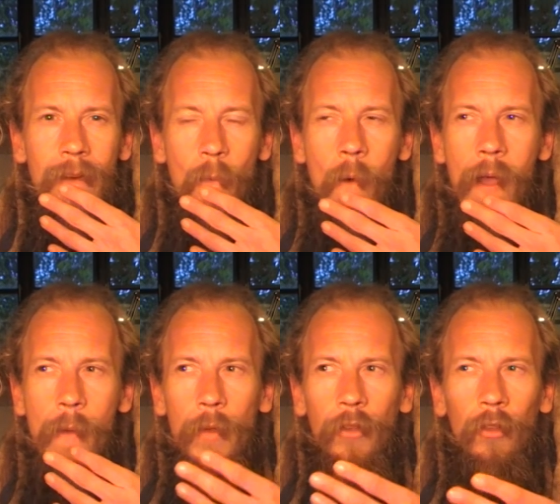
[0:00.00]
Why
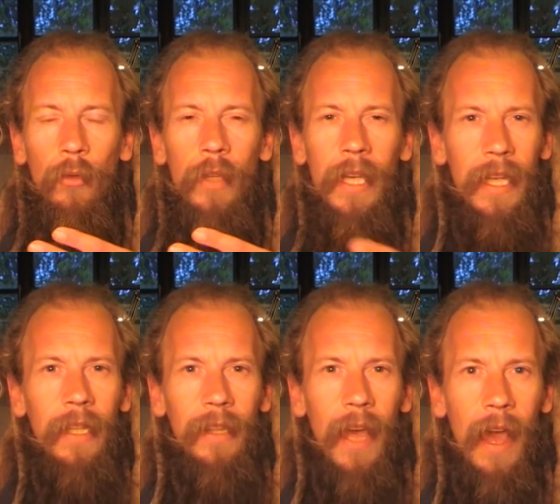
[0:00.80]
would you
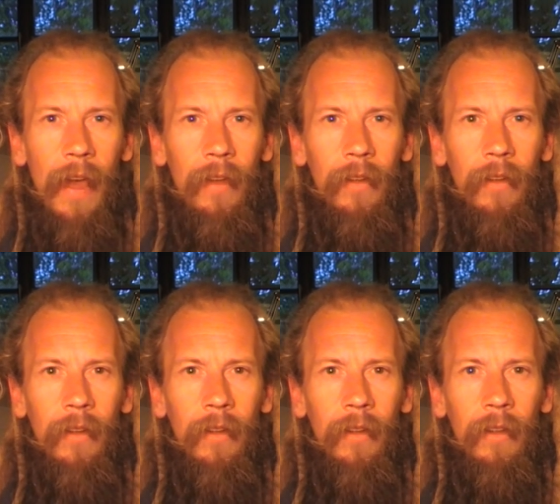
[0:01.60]
need that?
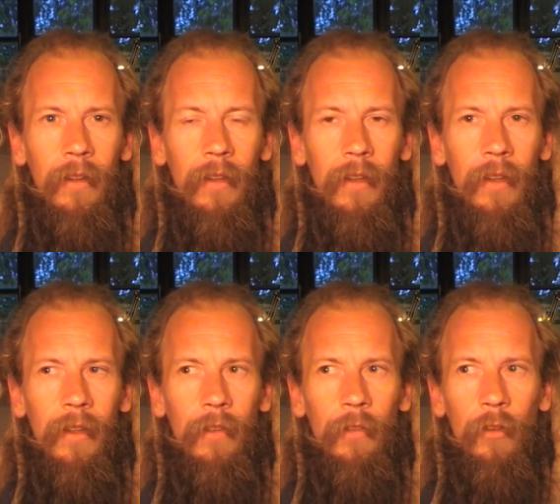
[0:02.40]

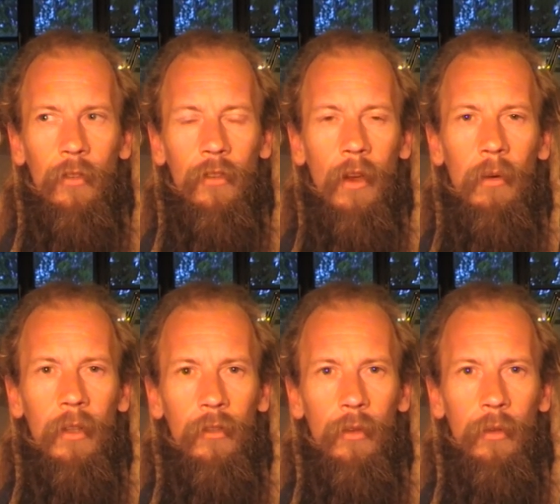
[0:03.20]
If your soul
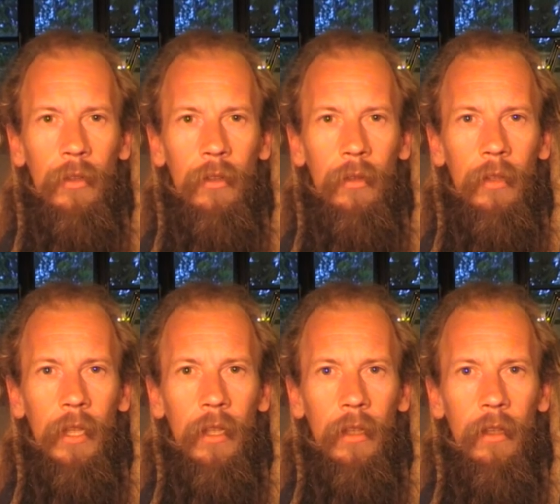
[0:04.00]
is
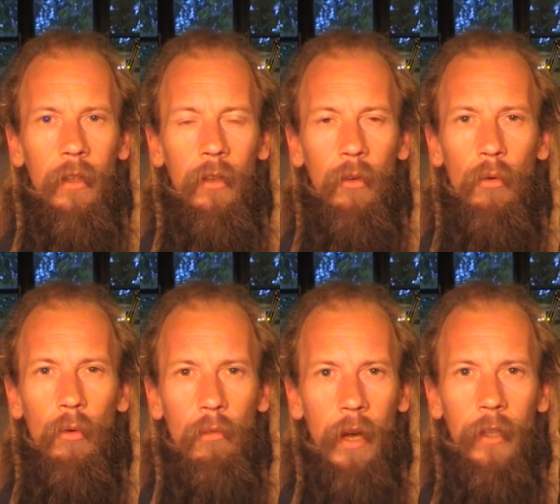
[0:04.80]
unique, you're
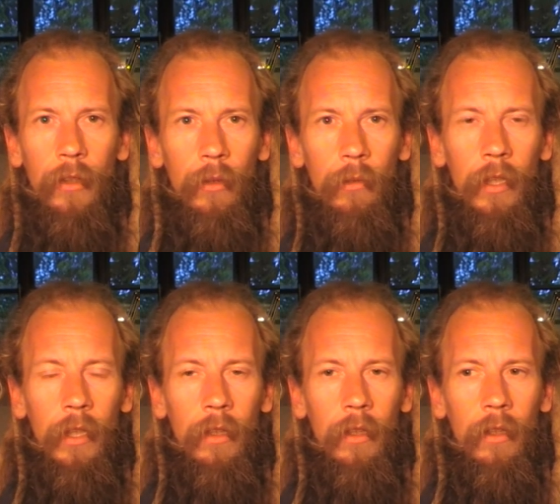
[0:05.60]
already
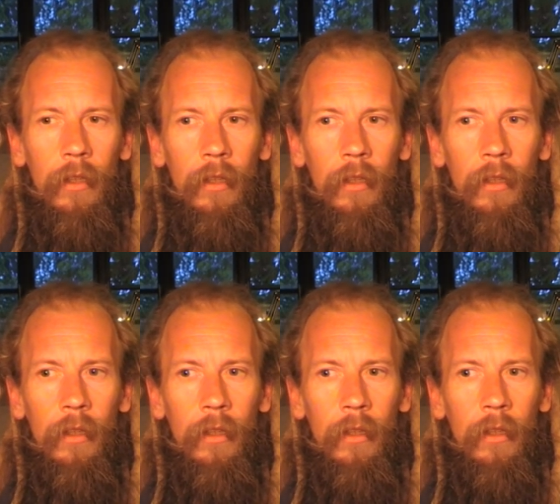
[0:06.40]
unique.
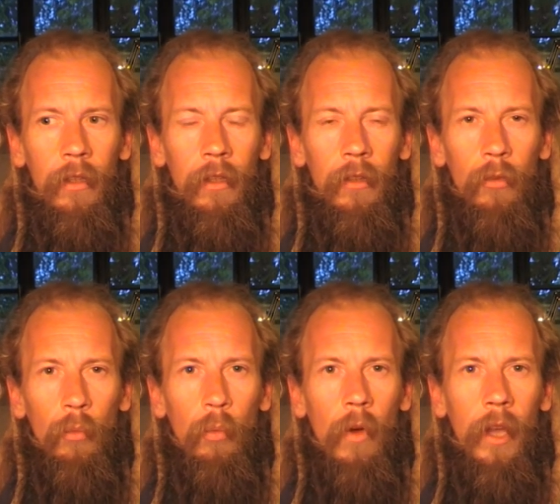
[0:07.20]
So
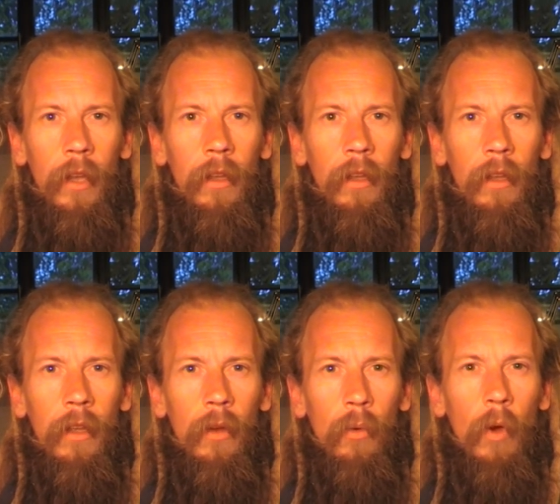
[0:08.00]
why
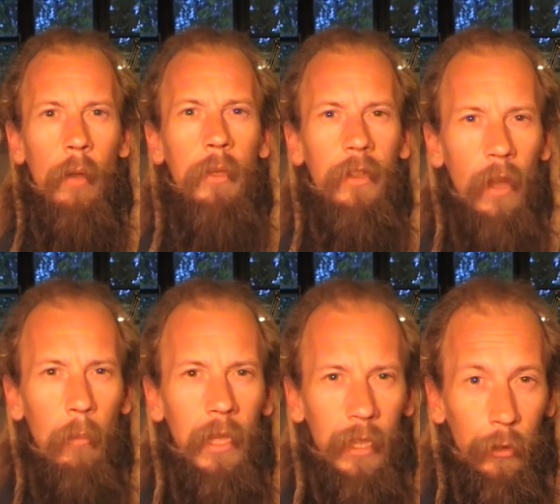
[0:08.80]
be
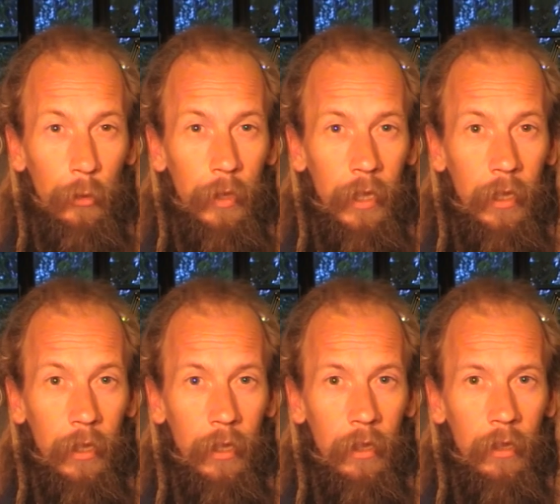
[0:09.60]
doubly unique?